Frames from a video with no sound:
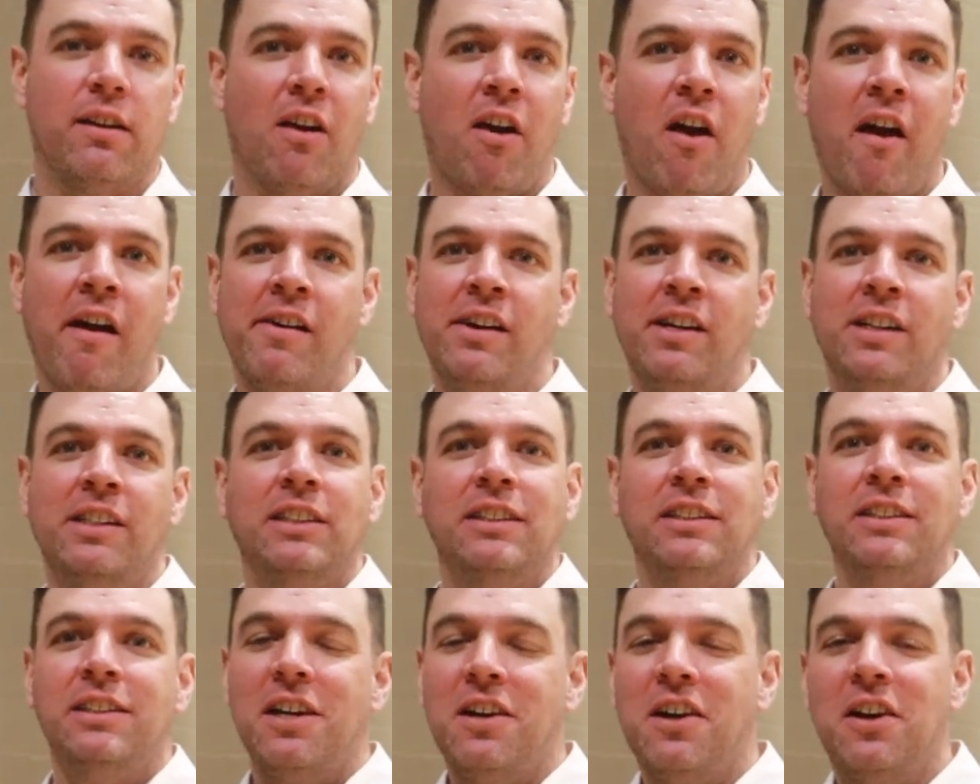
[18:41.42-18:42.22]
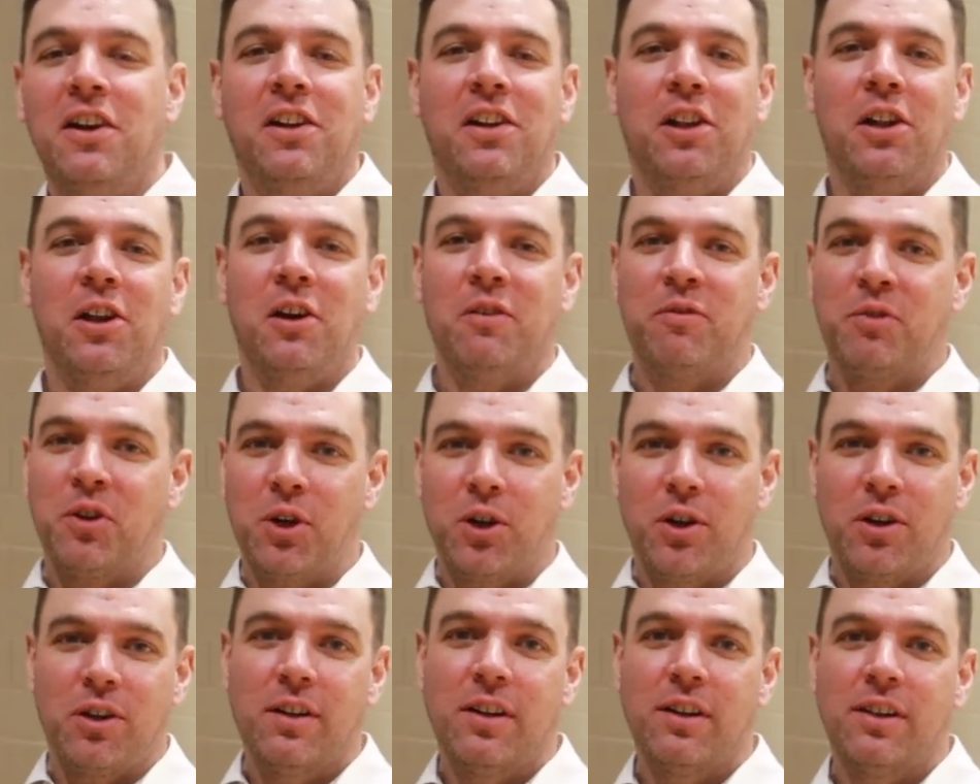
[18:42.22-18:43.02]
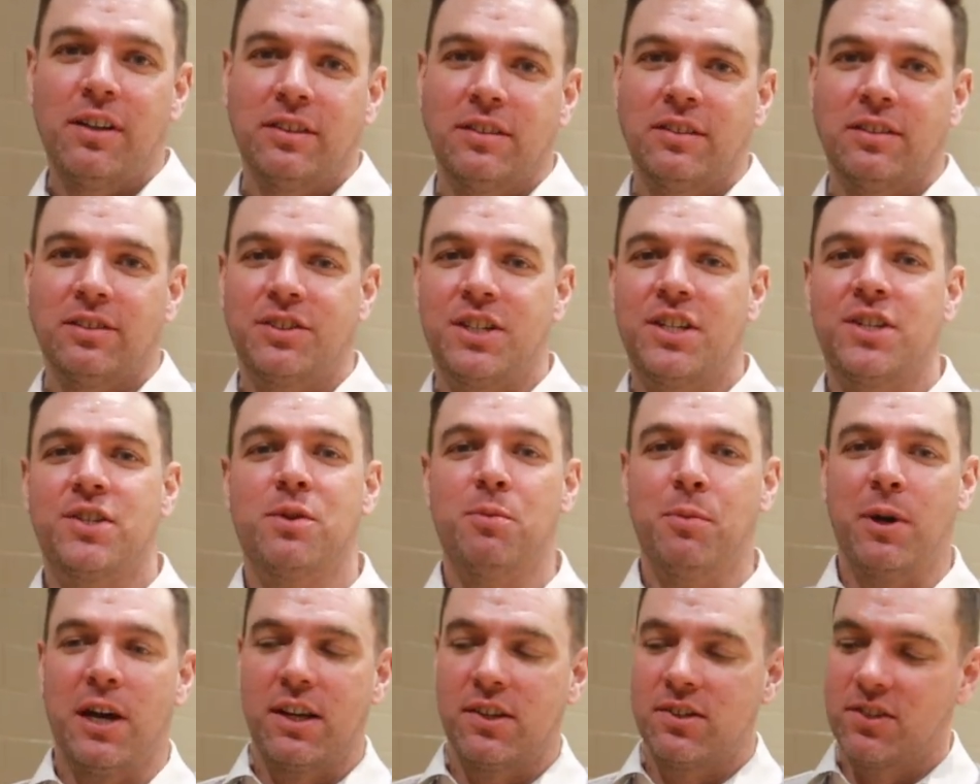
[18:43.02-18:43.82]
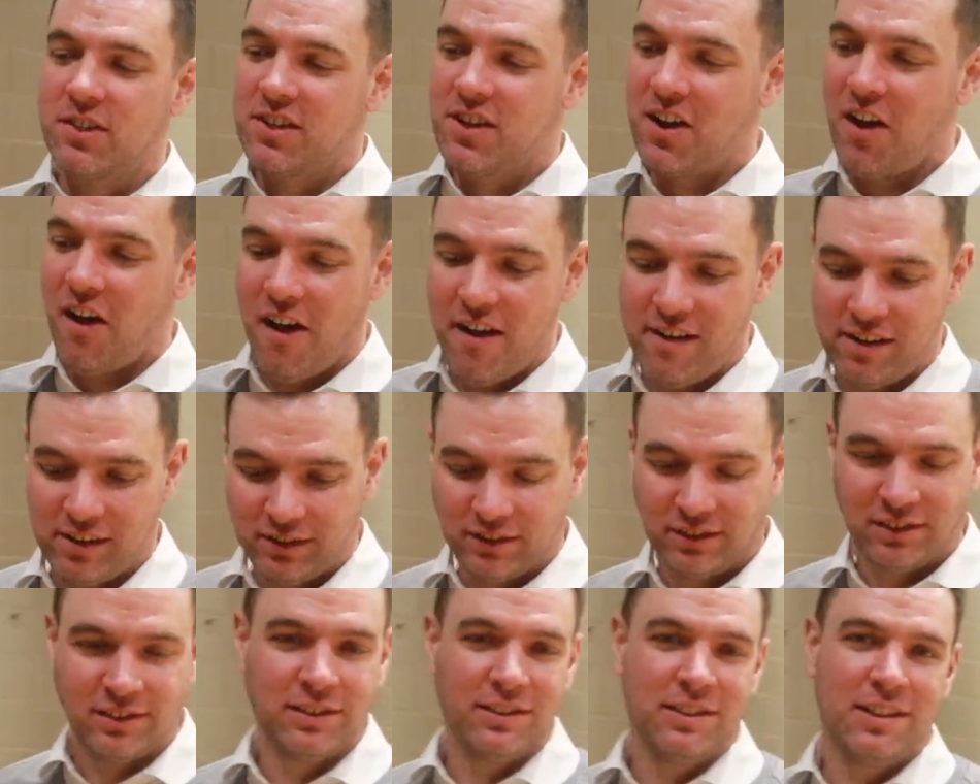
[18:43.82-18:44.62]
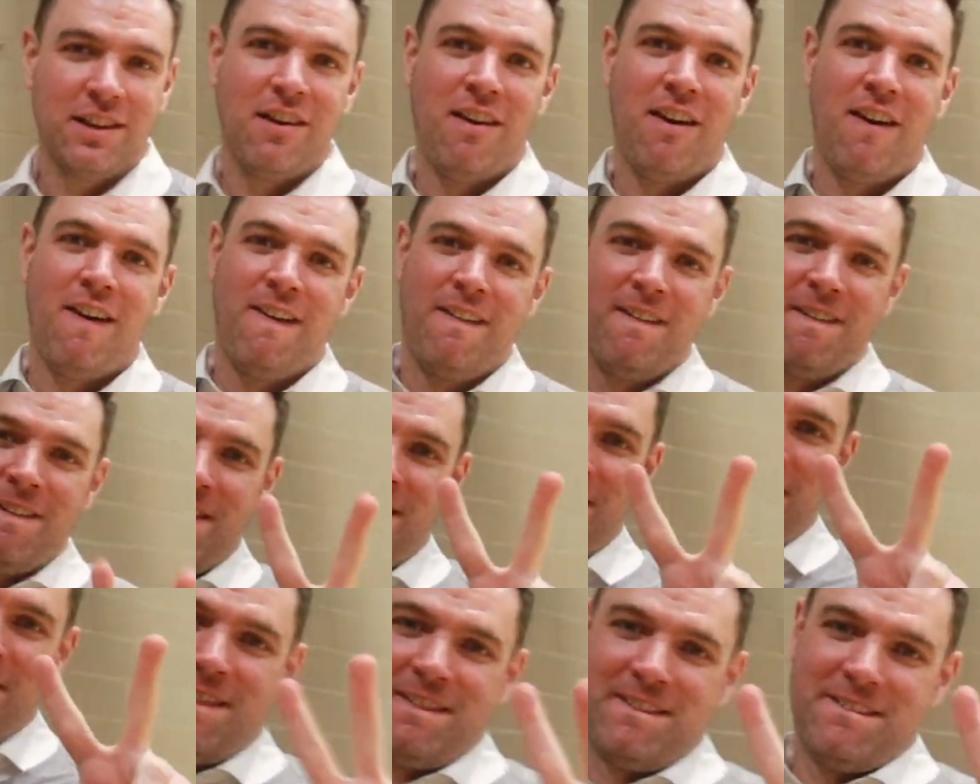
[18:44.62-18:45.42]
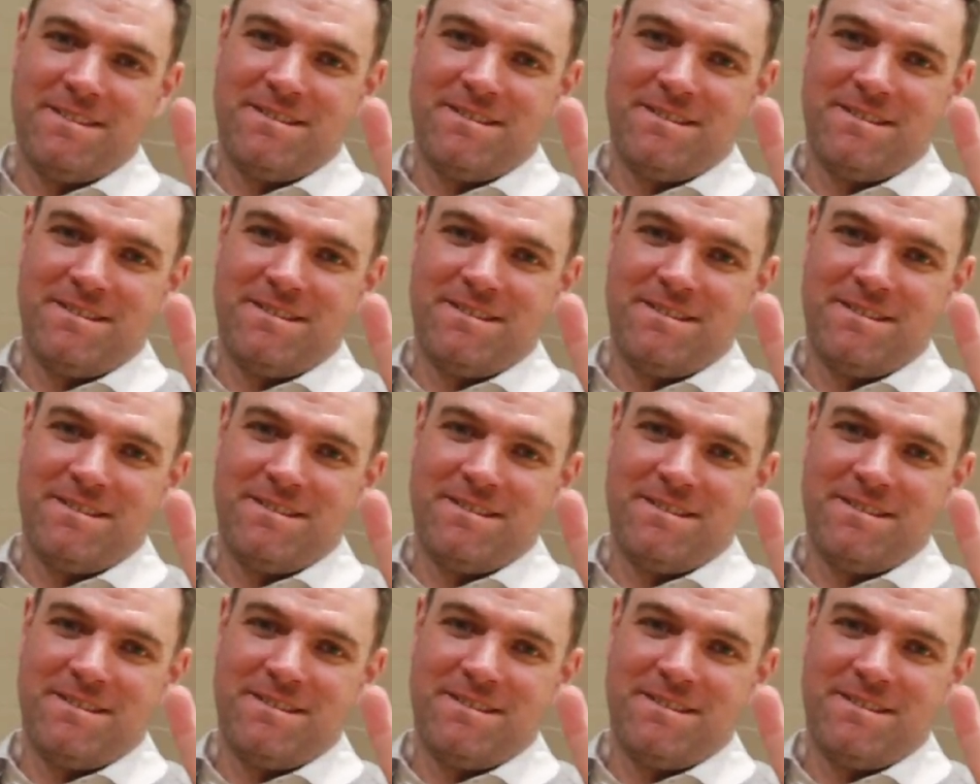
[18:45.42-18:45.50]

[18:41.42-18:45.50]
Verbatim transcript: Aww, Love her. She's the best. We love you too.